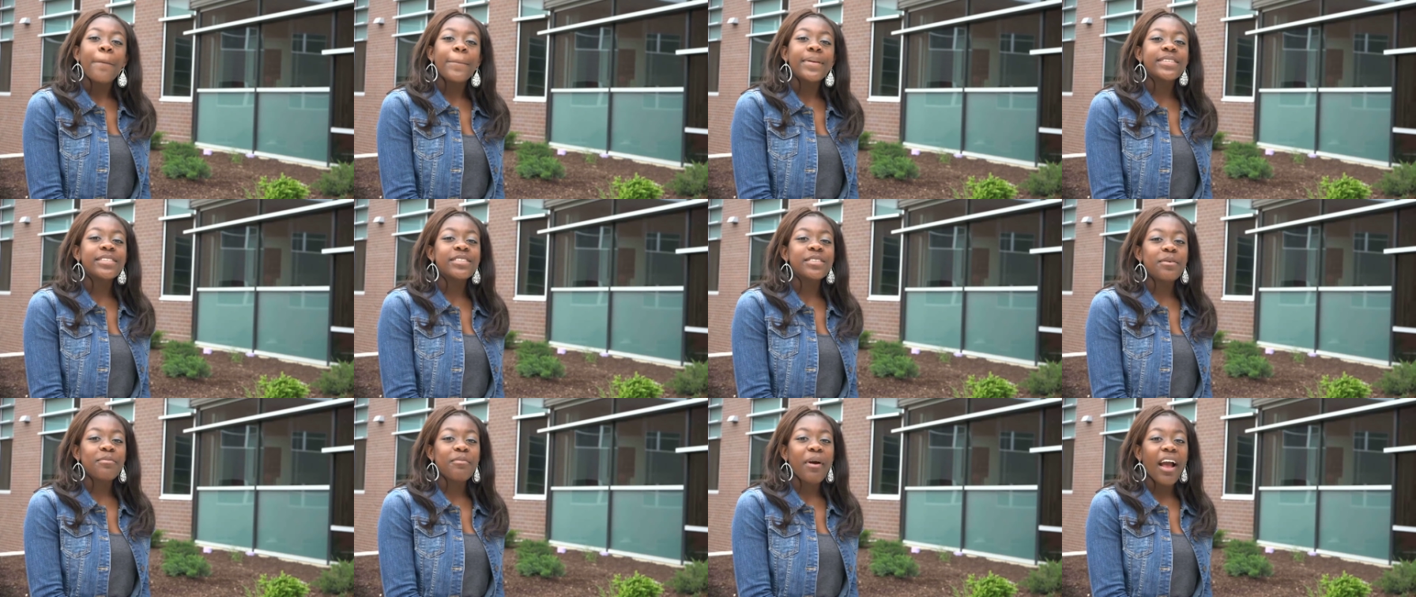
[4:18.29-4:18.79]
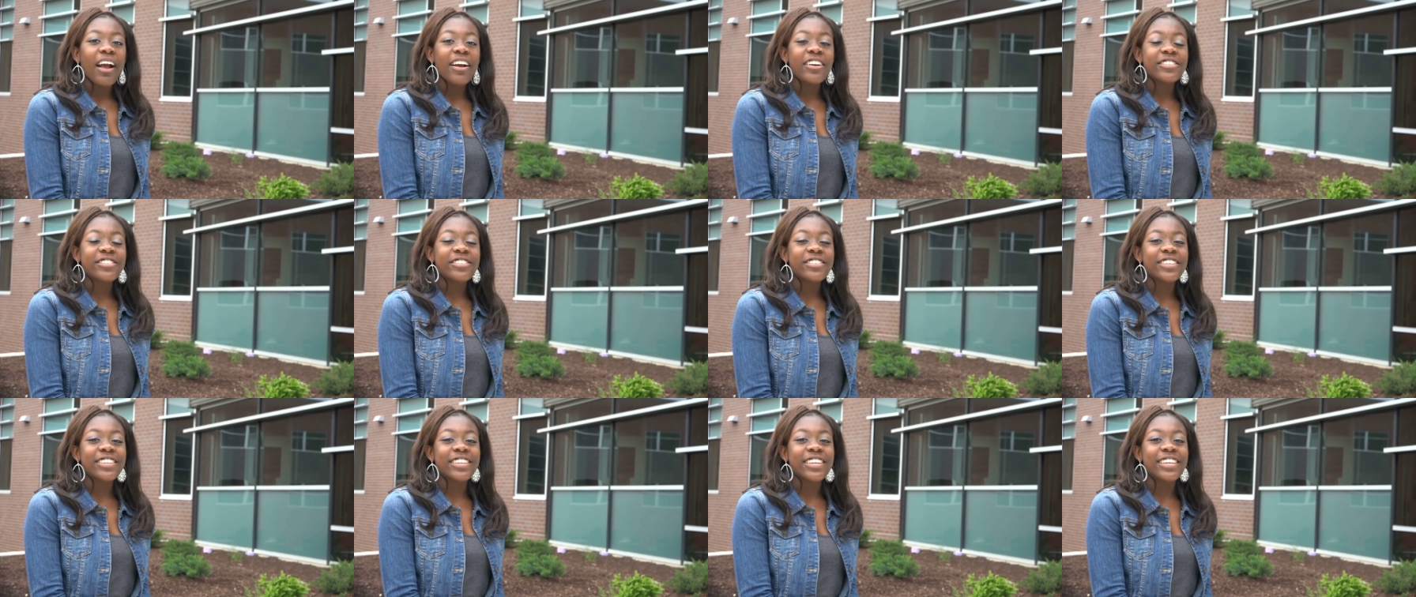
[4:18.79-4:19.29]
Mr. Myers
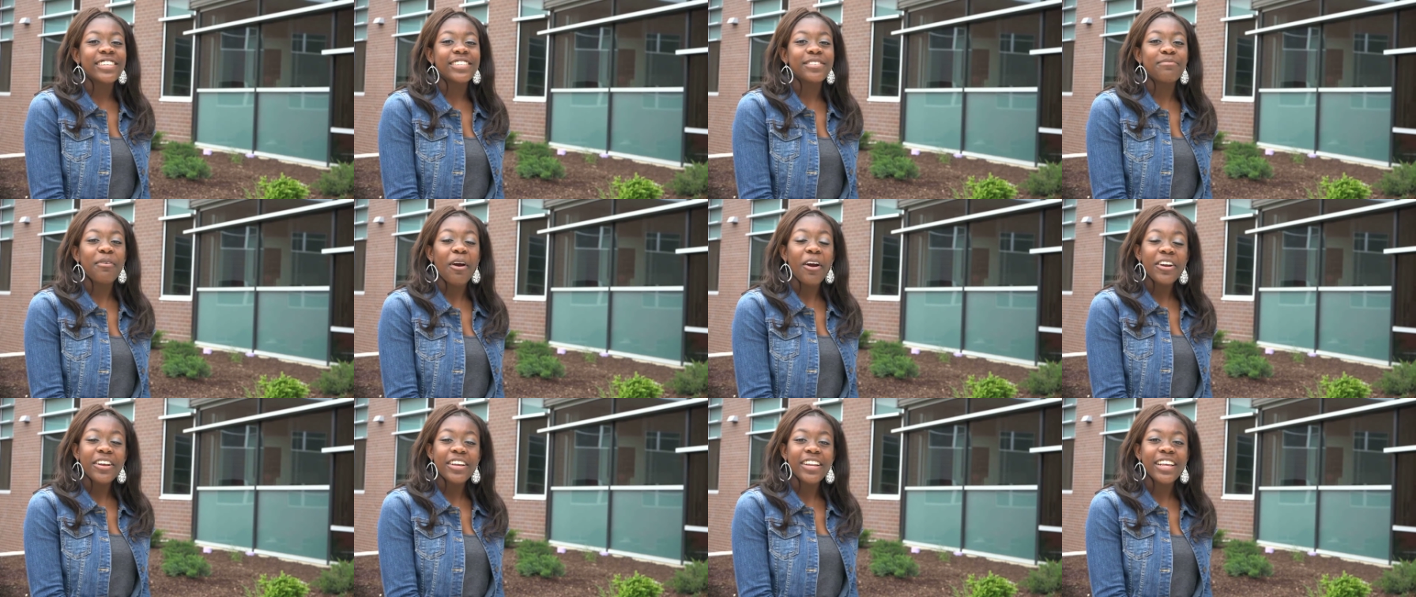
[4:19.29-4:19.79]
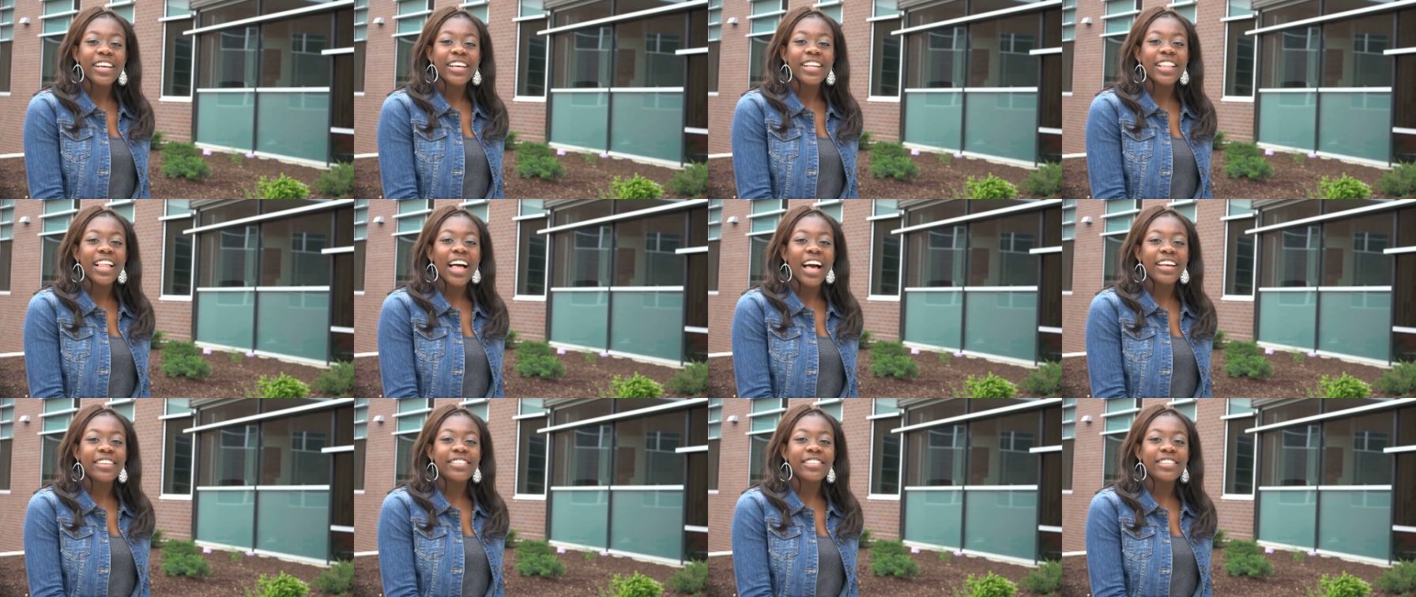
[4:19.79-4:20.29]
took his marketing
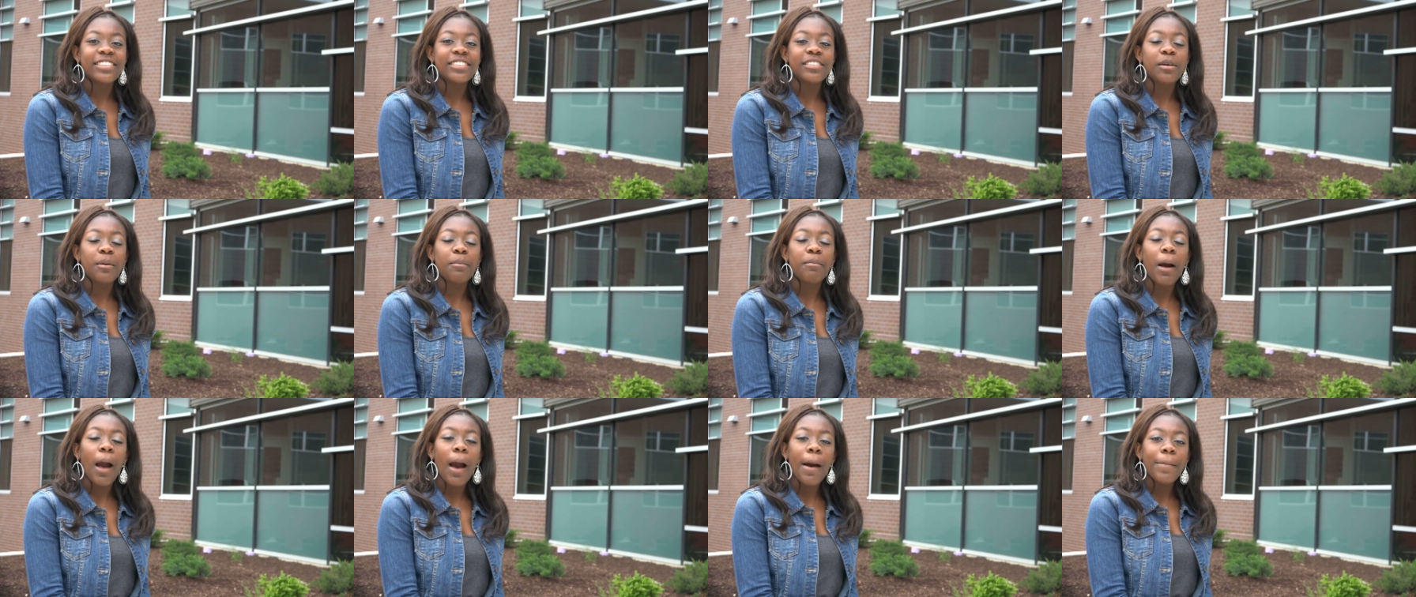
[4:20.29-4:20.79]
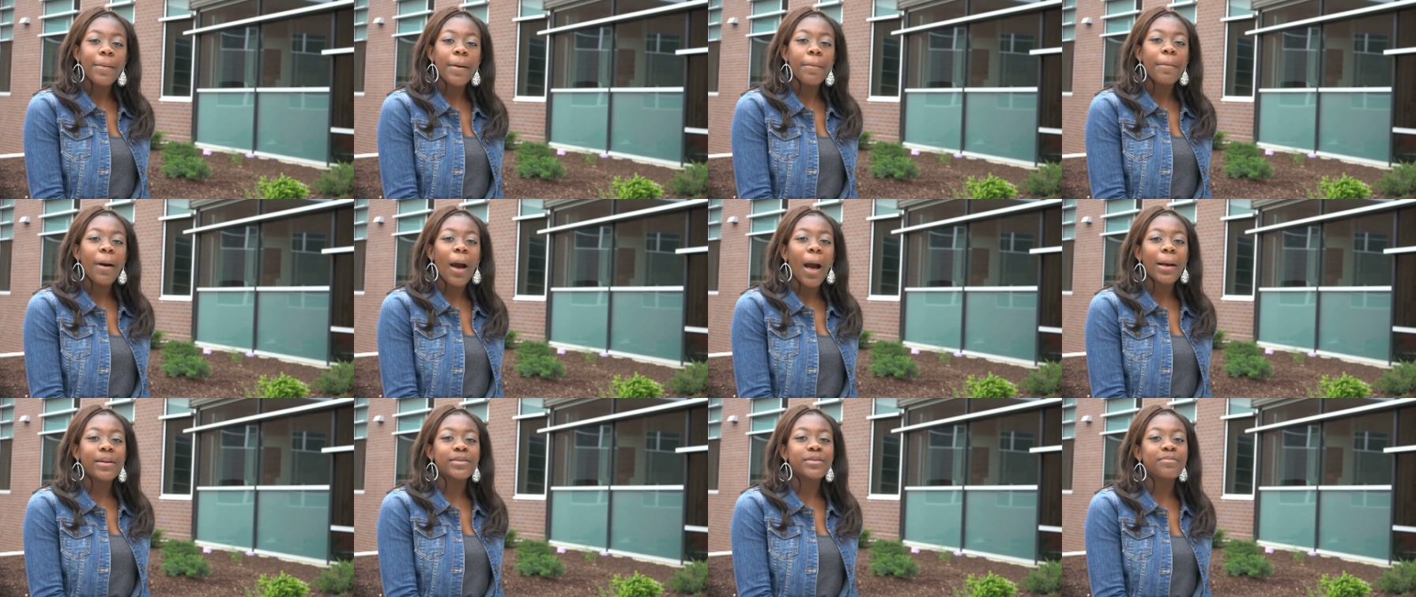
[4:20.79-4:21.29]
classes to Papa
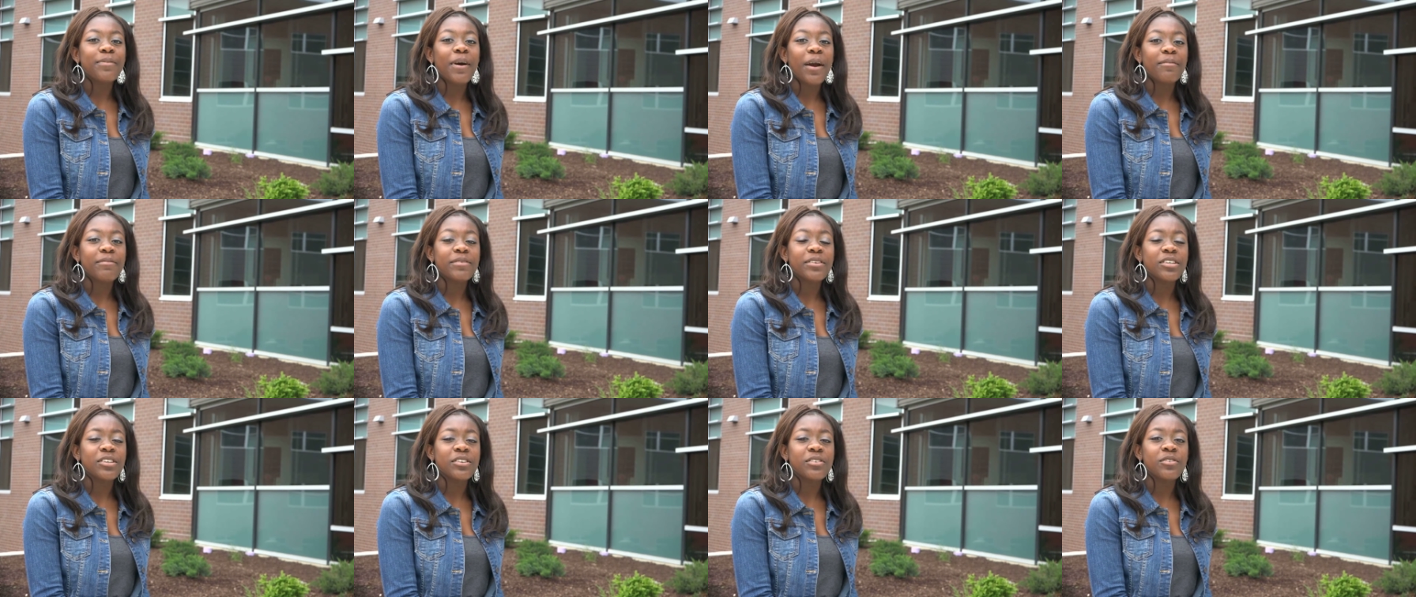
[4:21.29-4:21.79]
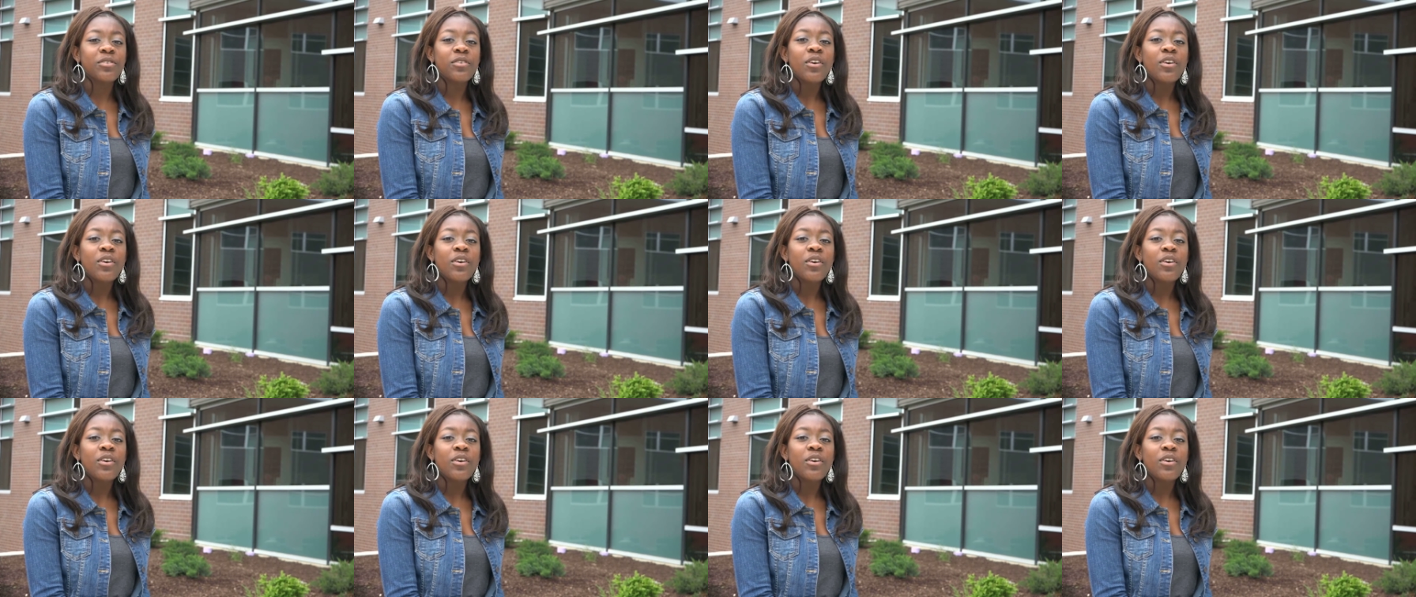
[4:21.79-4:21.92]
Bob's Barbecue,